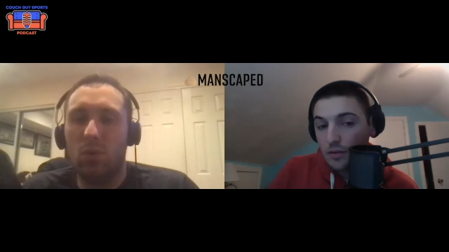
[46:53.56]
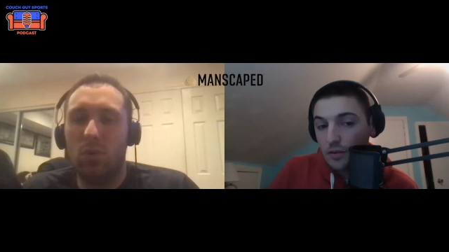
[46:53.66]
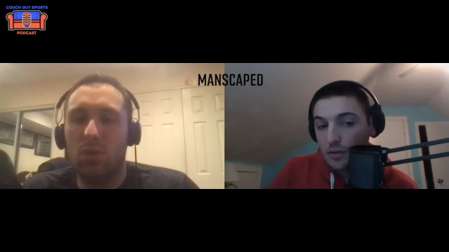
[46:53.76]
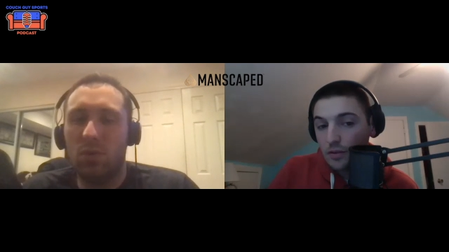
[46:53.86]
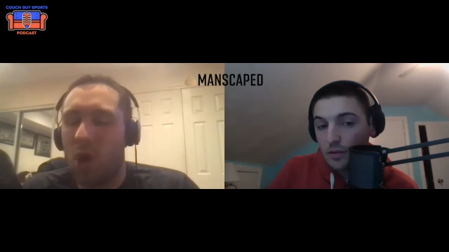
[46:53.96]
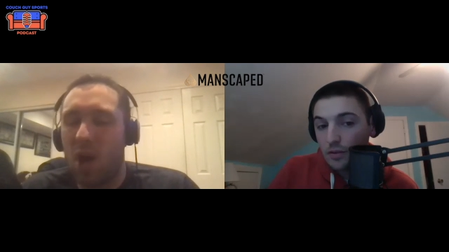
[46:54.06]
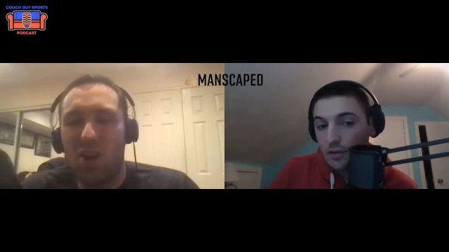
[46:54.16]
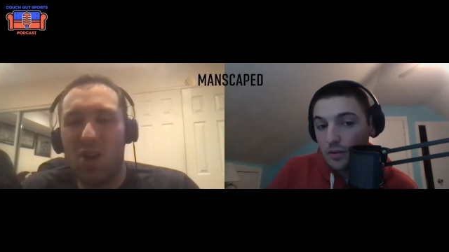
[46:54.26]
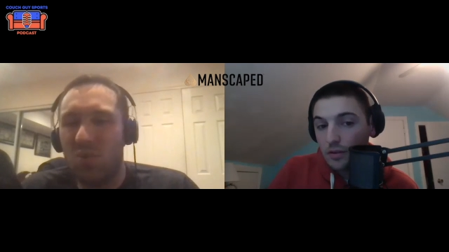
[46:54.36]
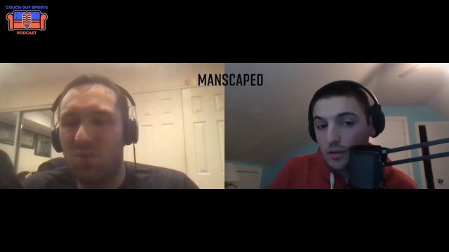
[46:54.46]

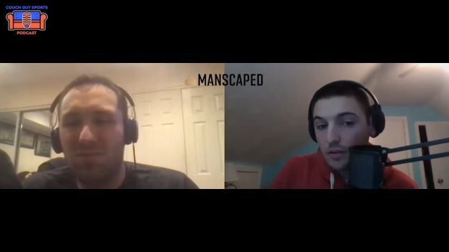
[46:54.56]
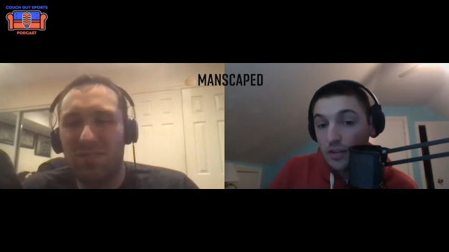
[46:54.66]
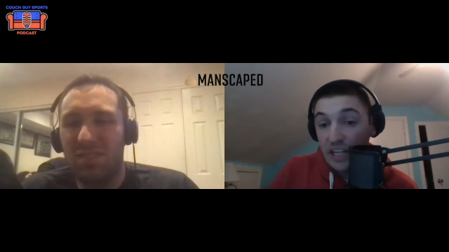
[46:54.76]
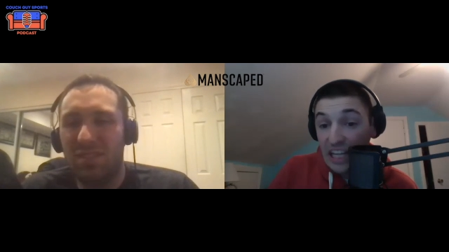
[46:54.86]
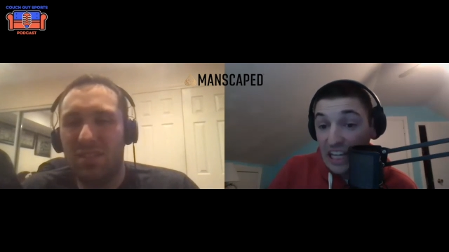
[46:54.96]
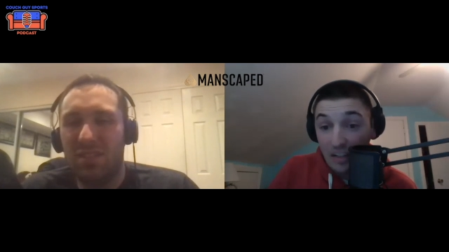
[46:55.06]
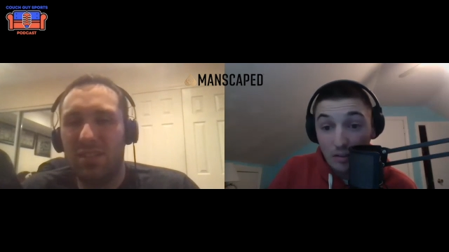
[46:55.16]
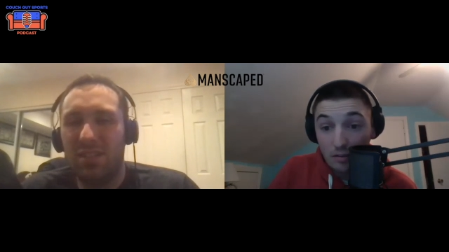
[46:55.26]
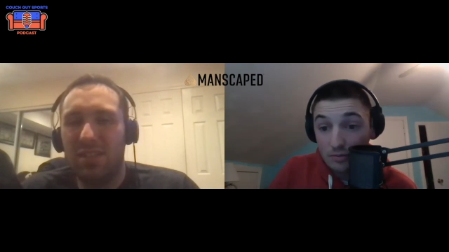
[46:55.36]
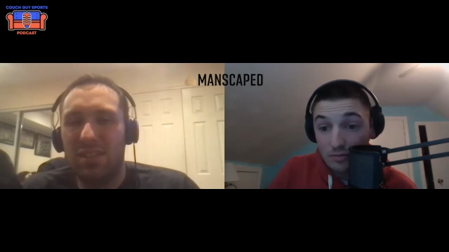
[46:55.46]
Speaker 1: Toronto. Heat.
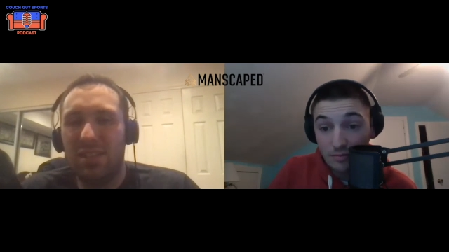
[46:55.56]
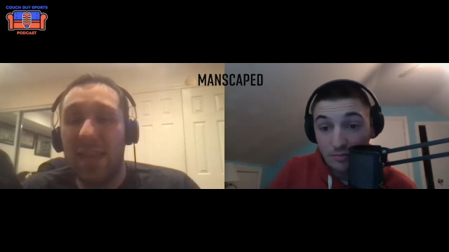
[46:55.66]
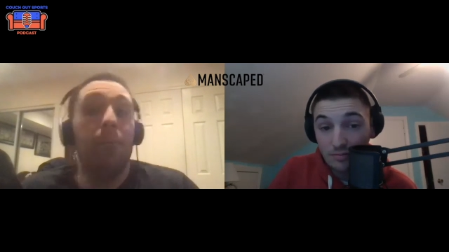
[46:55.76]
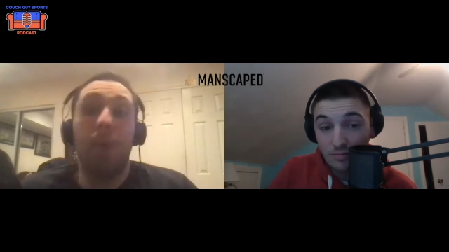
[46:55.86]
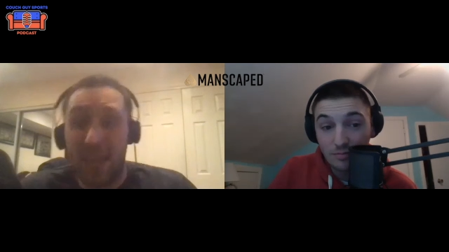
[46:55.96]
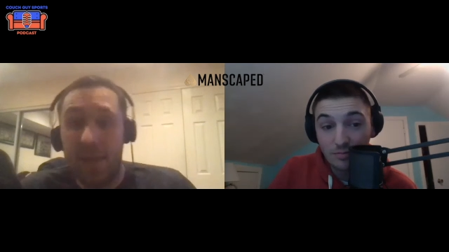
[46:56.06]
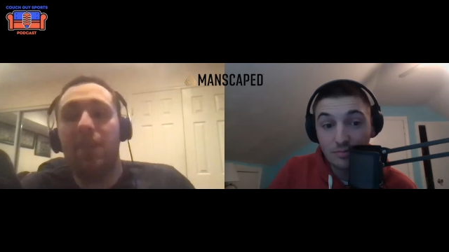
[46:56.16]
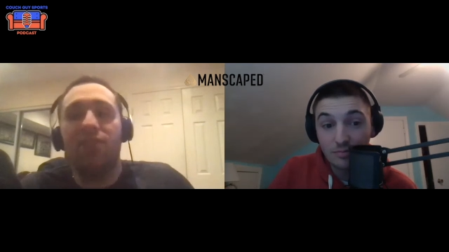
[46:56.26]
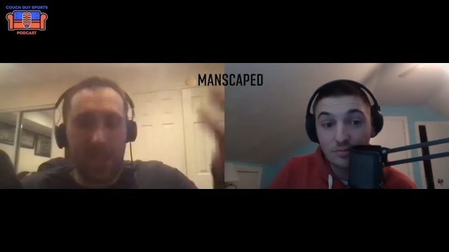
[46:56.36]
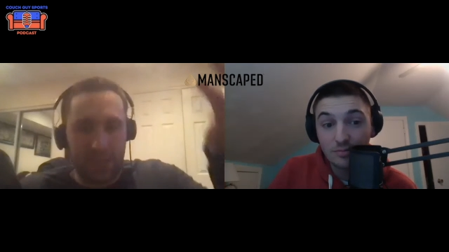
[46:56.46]
Yeah,
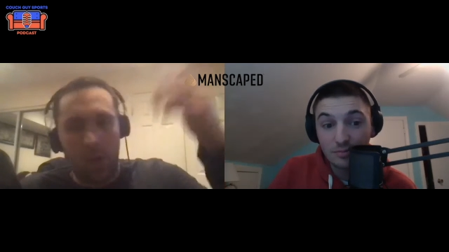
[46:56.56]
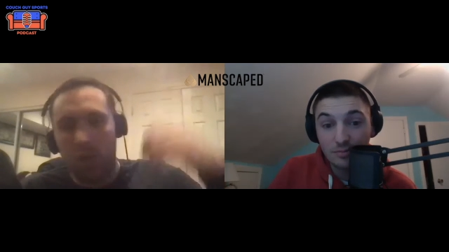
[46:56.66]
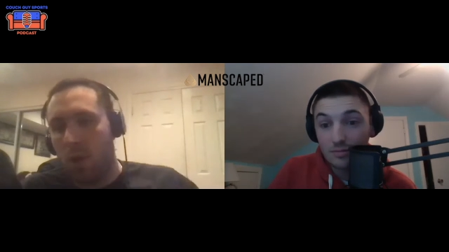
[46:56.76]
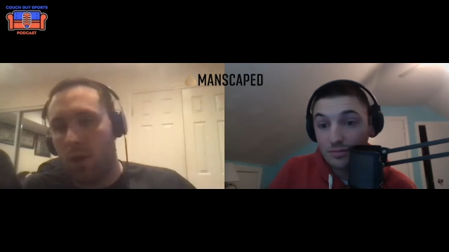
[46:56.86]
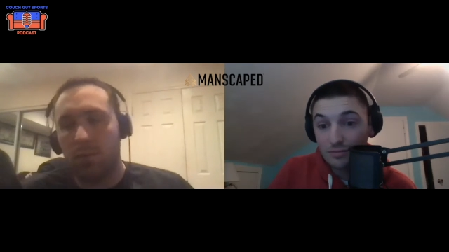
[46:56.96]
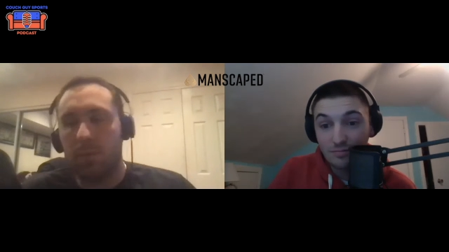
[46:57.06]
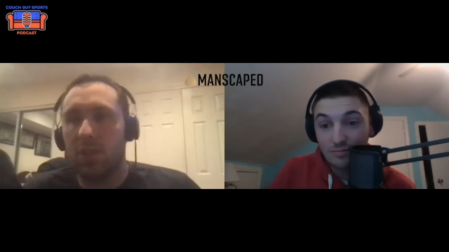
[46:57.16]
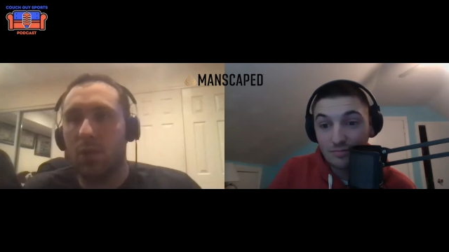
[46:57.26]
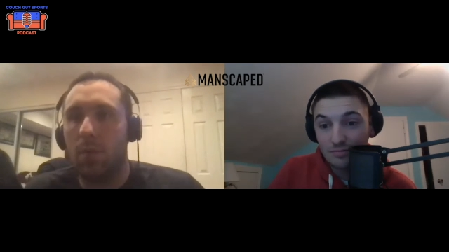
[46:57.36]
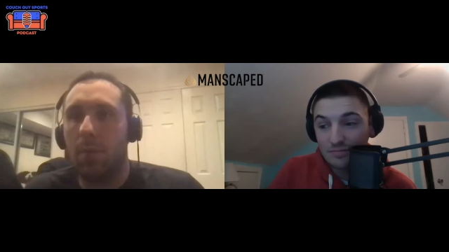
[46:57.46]
Miami. Thank you. I knew I was
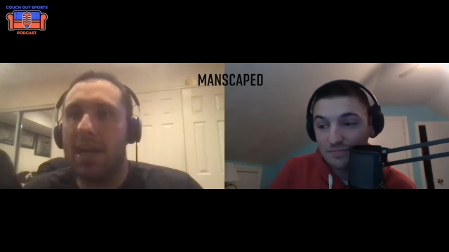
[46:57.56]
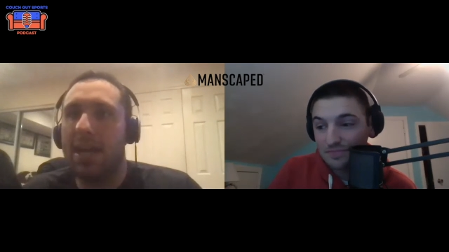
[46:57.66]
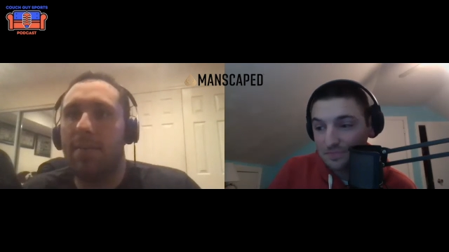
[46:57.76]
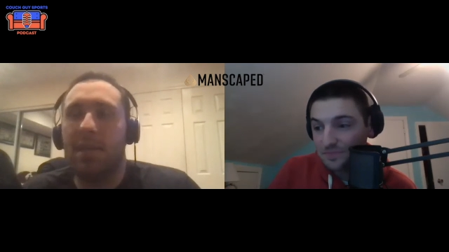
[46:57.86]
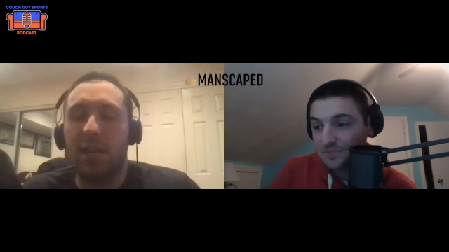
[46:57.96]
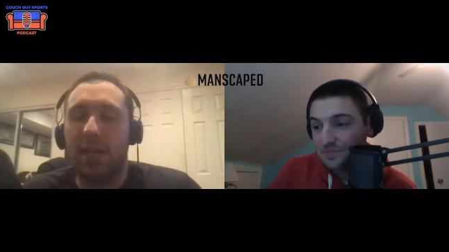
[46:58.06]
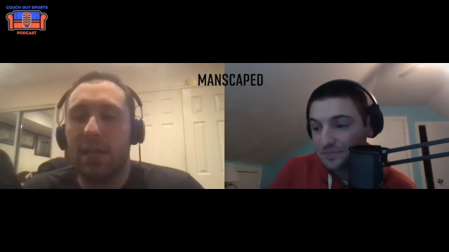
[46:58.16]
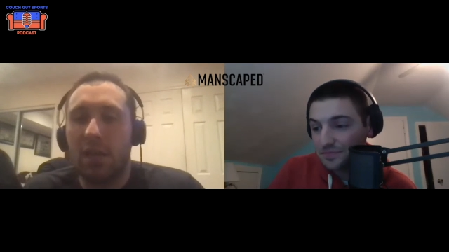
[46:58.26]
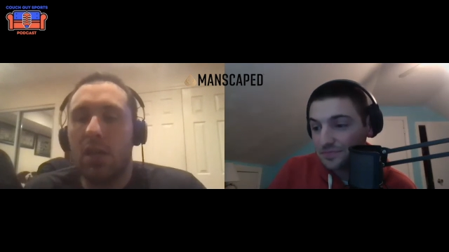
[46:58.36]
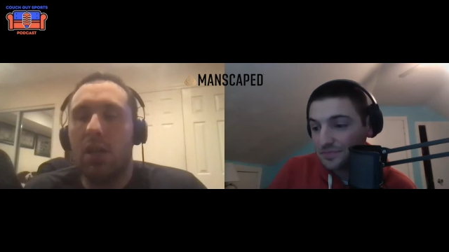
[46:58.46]
missing one. Miami, like,
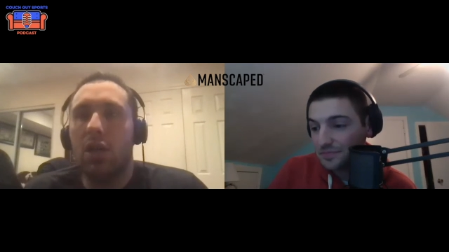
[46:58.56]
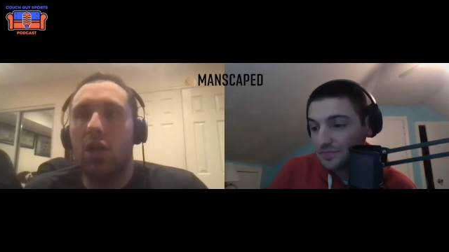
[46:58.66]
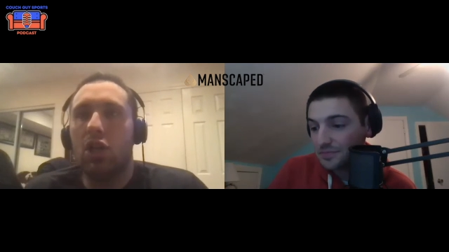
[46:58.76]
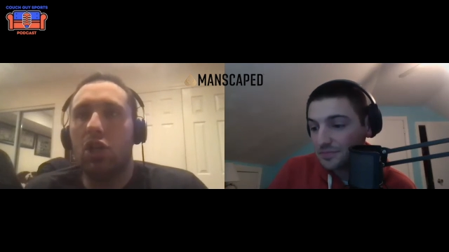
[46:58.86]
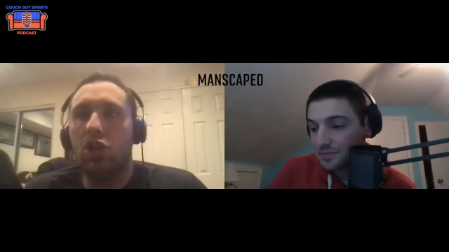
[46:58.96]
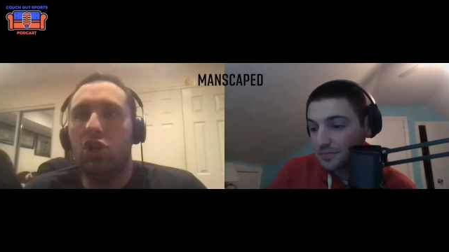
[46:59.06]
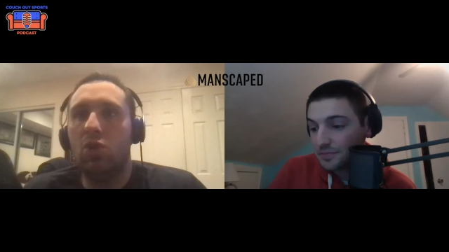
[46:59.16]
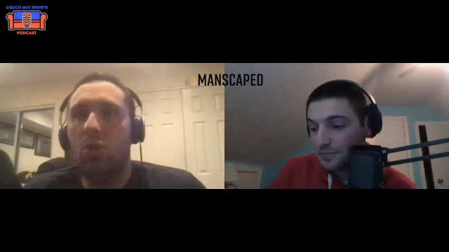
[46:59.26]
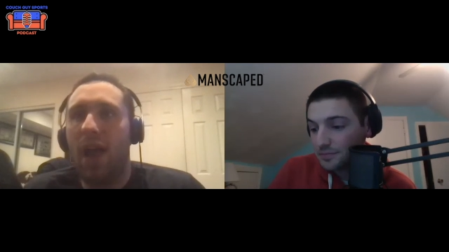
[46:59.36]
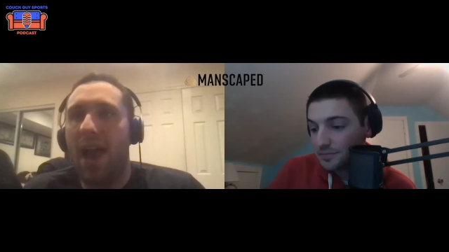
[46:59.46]

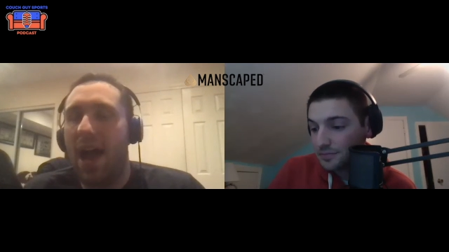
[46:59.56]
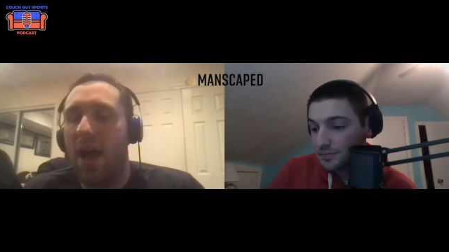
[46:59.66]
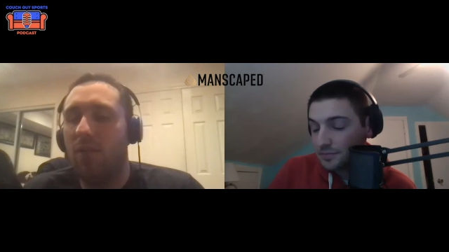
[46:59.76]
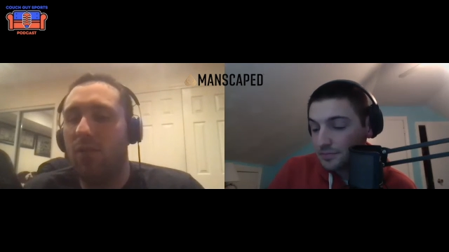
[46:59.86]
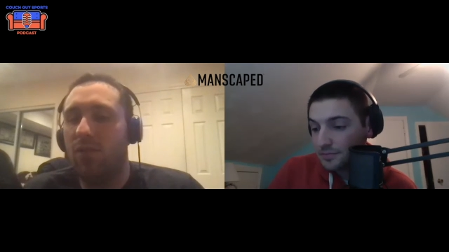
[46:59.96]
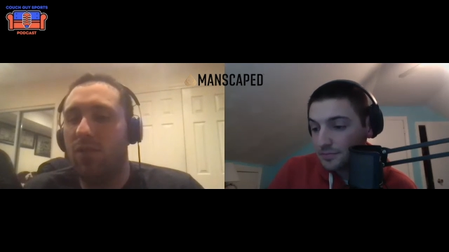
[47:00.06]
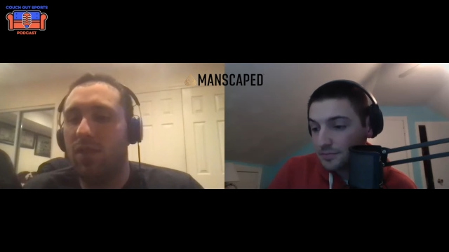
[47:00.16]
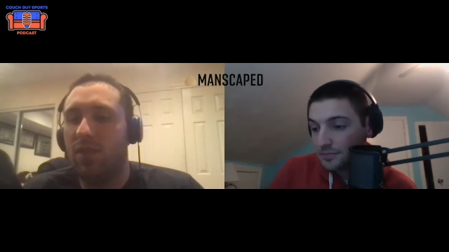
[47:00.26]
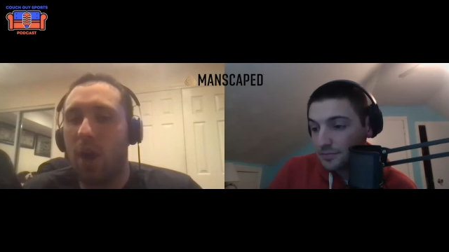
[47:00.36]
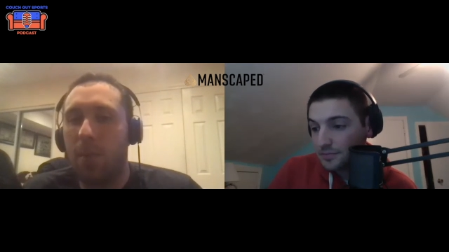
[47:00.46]
you have
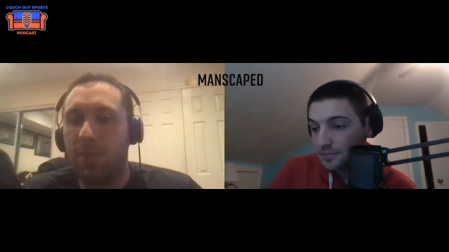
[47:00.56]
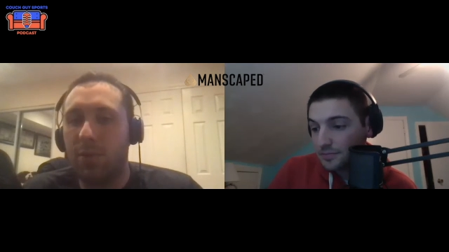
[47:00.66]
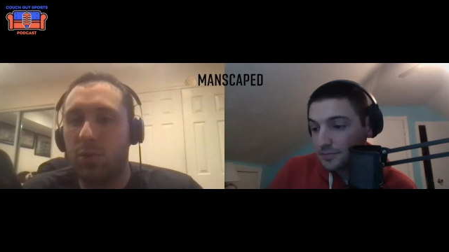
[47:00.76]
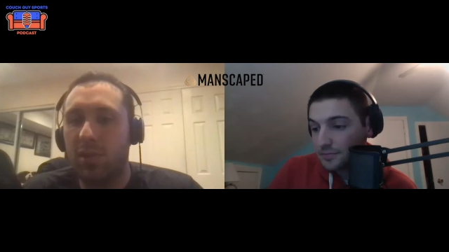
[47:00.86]
the opportunity